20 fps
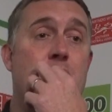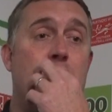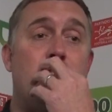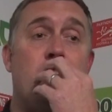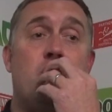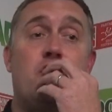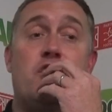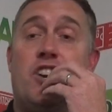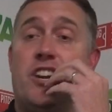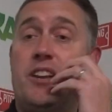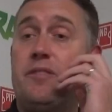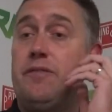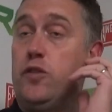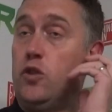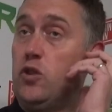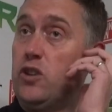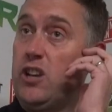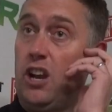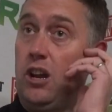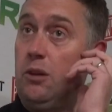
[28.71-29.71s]
We should have gone in
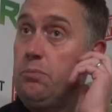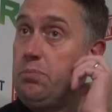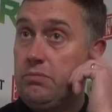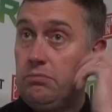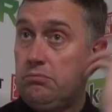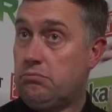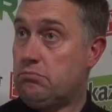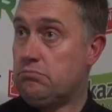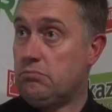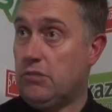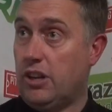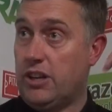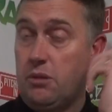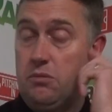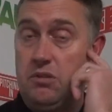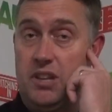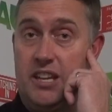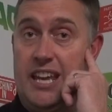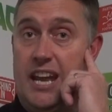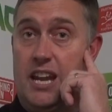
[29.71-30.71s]
4-0 up. I
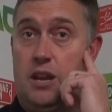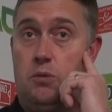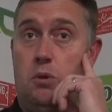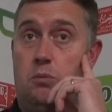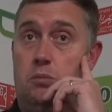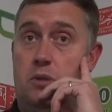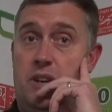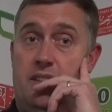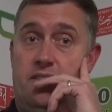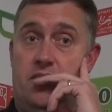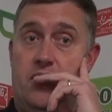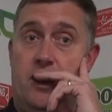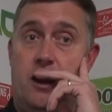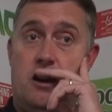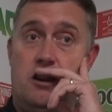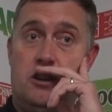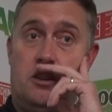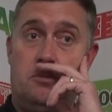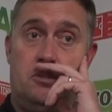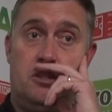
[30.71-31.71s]
don't think anyone would have any
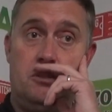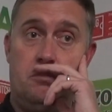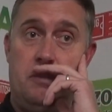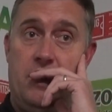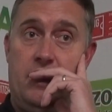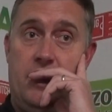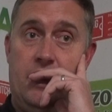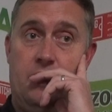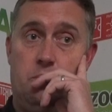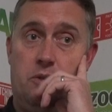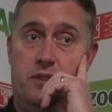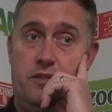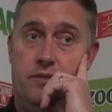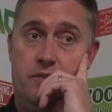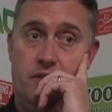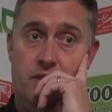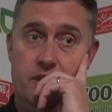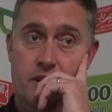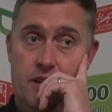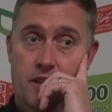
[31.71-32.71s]
arguments about that.
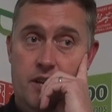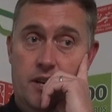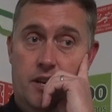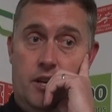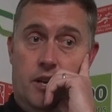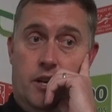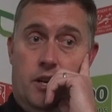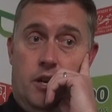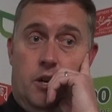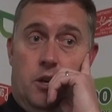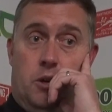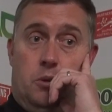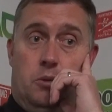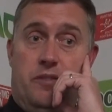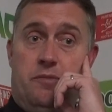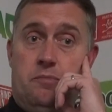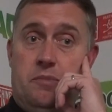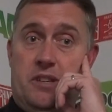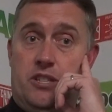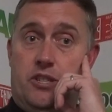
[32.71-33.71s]

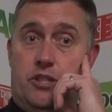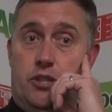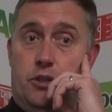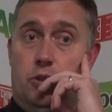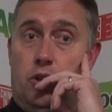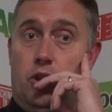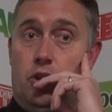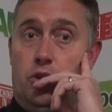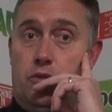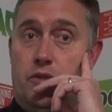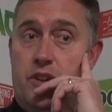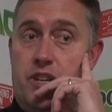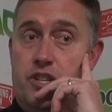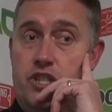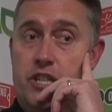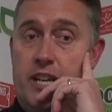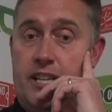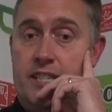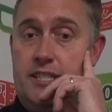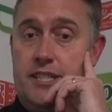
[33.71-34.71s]
We've missed 2
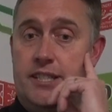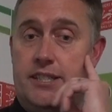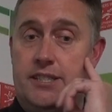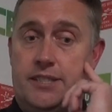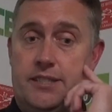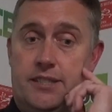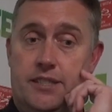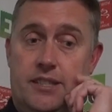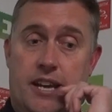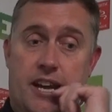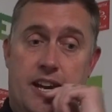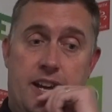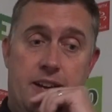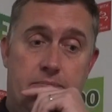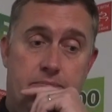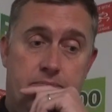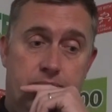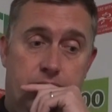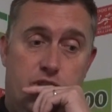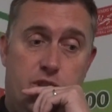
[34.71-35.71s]
glorious chances
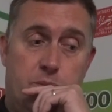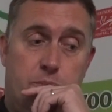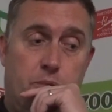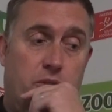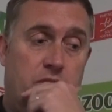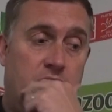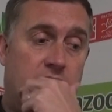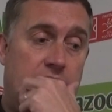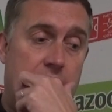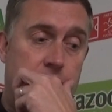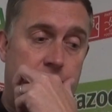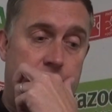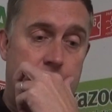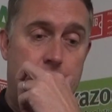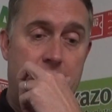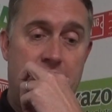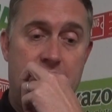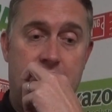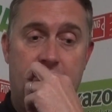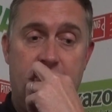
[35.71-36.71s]
to put the game
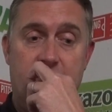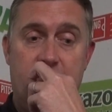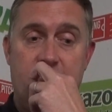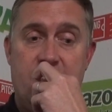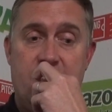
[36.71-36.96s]
to bed.